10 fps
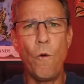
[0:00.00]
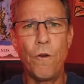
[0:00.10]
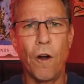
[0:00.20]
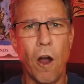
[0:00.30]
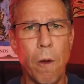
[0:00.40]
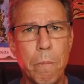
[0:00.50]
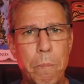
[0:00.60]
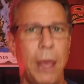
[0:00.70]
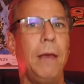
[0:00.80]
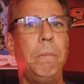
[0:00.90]
overall
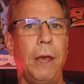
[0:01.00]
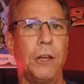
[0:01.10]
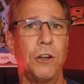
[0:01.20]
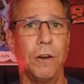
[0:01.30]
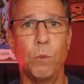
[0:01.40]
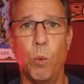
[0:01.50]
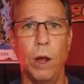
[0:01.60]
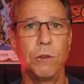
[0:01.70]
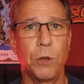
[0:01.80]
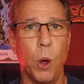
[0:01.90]
big picture of
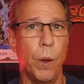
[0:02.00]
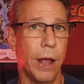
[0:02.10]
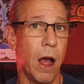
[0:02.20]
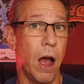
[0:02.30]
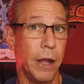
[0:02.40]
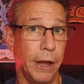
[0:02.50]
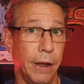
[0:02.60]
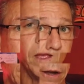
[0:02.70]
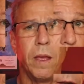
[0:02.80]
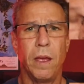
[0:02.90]
what's going on
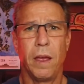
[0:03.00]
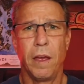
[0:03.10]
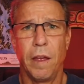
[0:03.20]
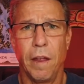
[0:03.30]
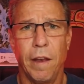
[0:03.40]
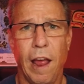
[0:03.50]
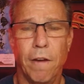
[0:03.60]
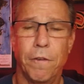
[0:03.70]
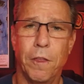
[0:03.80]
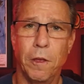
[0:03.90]
here?
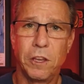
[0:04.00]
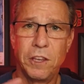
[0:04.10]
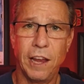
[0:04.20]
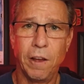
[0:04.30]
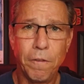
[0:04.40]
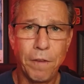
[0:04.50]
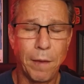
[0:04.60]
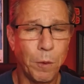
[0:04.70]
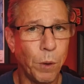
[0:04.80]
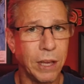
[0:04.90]
Now, for the single
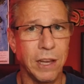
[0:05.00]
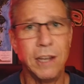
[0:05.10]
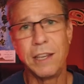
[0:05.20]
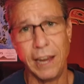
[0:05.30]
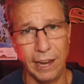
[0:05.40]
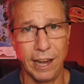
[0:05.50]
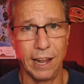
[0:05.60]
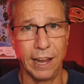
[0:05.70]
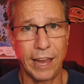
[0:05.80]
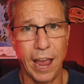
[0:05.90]
family residents in
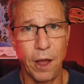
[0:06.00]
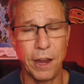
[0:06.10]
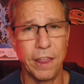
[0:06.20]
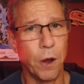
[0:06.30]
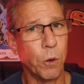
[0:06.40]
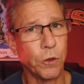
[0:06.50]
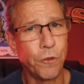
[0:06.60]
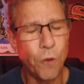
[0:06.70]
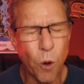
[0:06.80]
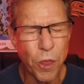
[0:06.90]
LA County, there was
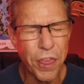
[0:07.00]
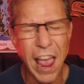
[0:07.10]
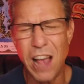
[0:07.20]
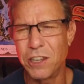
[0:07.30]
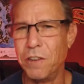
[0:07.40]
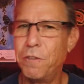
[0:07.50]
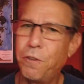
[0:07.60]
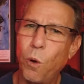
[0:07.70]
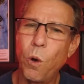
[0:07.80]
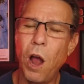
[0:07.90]

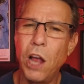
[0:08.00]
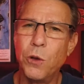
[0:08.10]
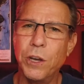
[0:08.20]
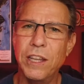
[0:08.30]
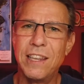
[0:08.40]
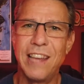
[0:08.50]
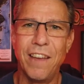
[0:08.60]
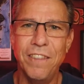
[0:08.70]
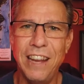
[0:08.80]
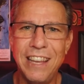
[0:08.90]

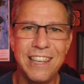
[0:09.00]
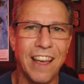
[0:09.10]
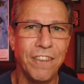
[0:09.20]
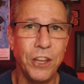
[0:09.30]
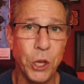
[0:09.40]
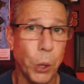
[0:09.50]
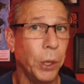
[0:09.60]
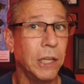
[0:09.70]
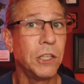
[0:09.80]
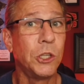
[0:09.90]
4,477
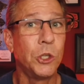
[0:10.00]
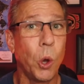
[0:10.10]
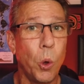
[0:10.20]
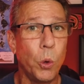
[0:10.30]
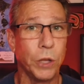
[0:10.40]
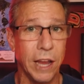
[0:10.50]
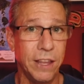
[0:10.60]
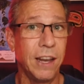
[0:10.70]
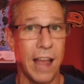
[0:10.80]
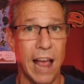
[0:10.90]
units sold
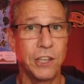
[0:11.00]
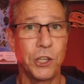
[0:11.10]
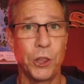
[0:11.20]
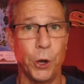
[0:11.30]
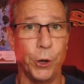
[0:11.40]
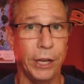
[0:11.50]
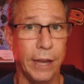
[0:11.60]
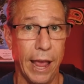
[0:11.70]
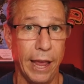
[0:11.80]
in the last 30